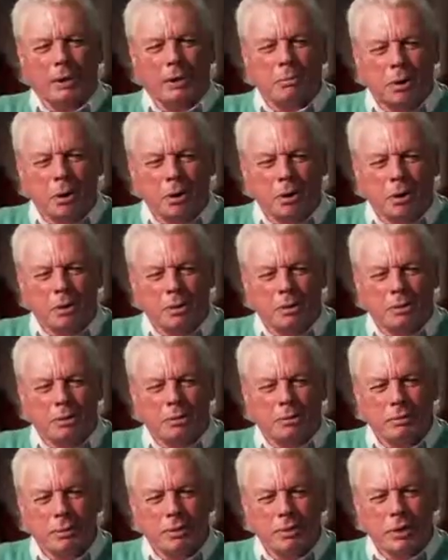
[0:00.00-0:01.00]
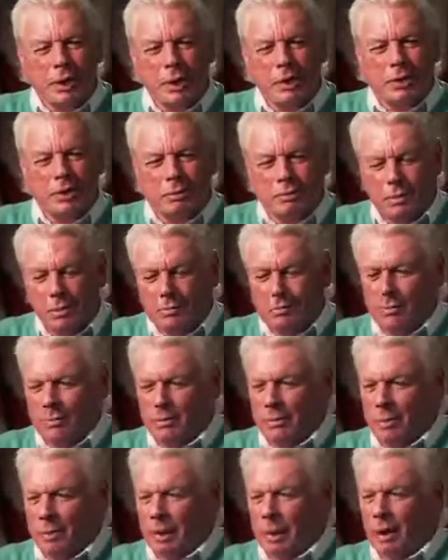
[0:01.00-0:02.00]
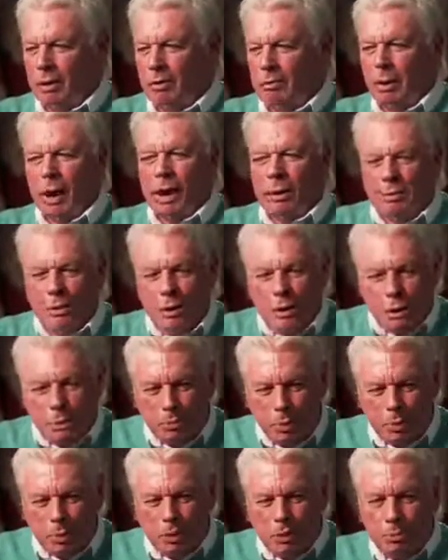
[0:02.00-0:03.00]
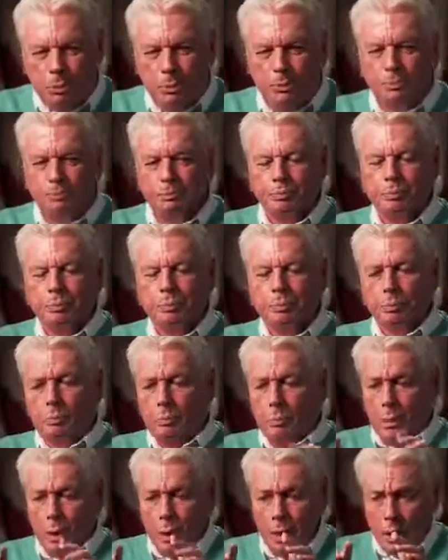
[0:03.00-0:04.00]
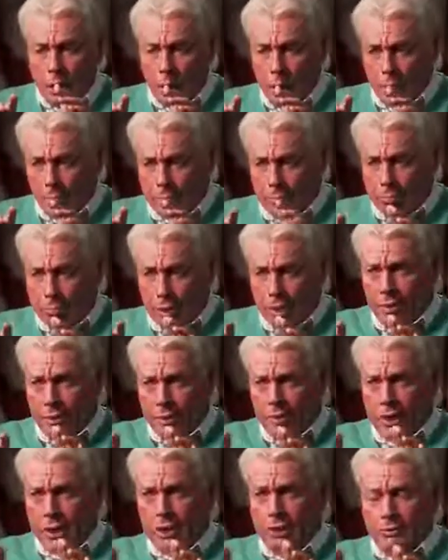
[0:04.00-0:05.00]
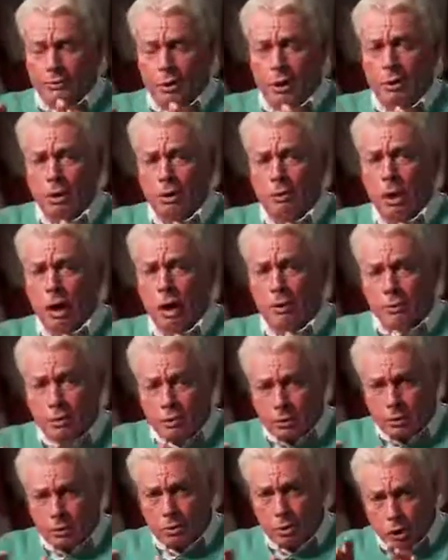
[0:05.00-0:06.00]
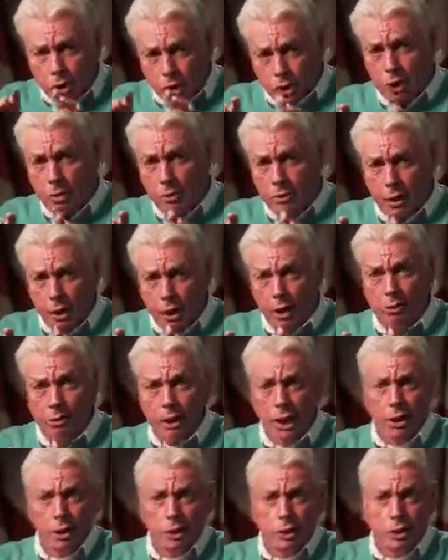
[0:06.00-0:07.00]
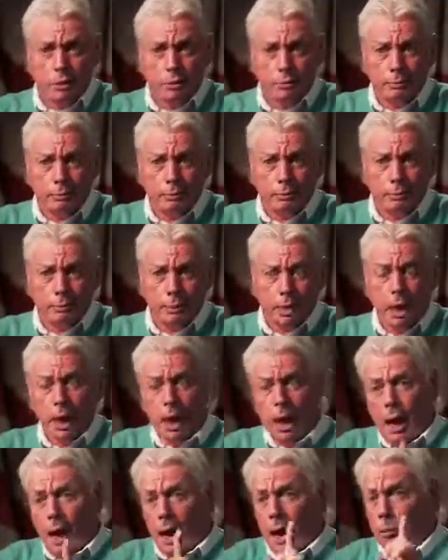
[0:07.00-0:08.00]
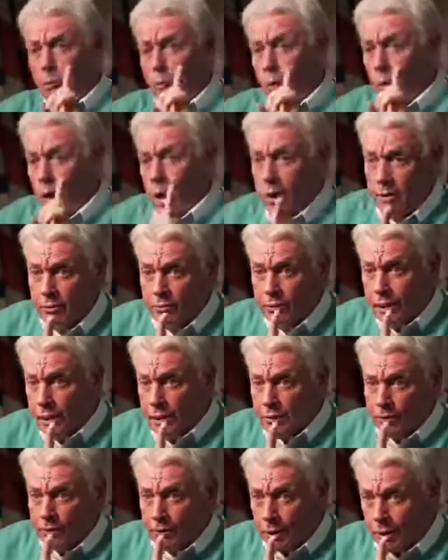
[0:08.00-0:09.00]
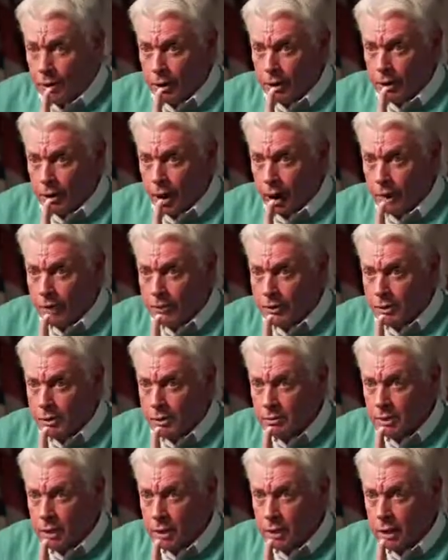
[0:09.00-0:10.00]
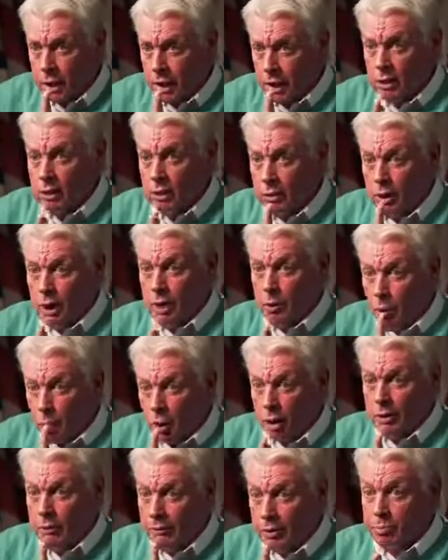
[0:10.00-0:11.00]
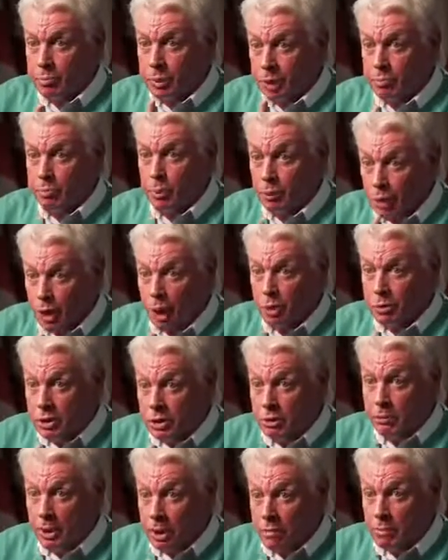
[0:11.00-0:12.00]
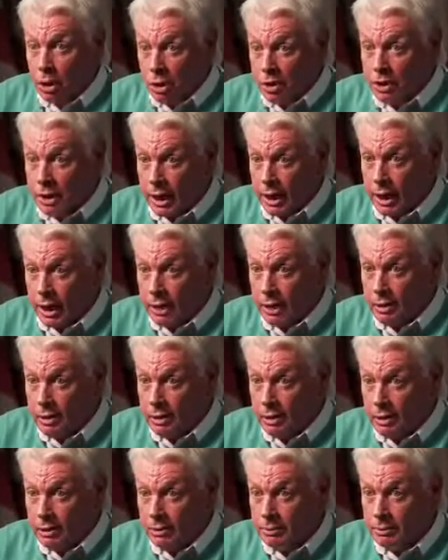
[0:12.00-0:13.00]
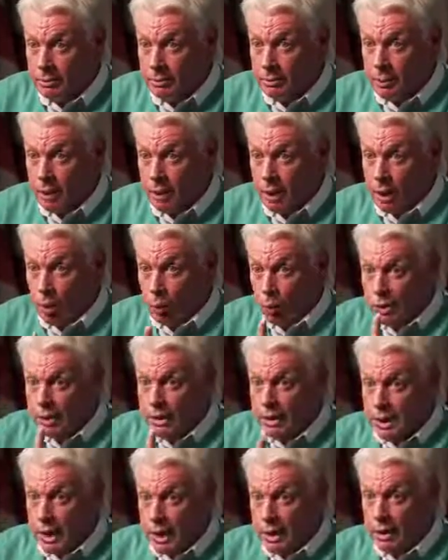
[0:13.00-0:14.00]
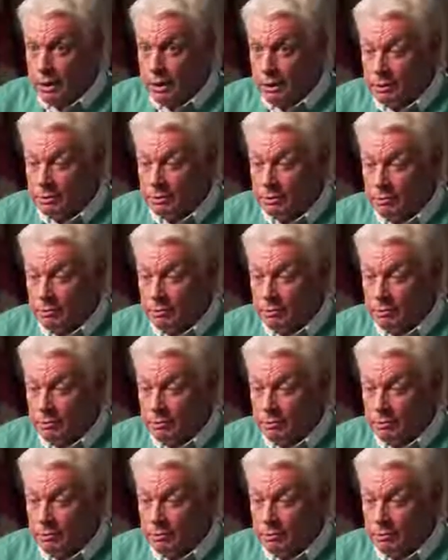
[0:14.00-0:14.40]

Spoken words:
them look as least relevant as possible. But these photographs showed the location. And one of these photographs, including one of the people known to be a Mossad agent, was taken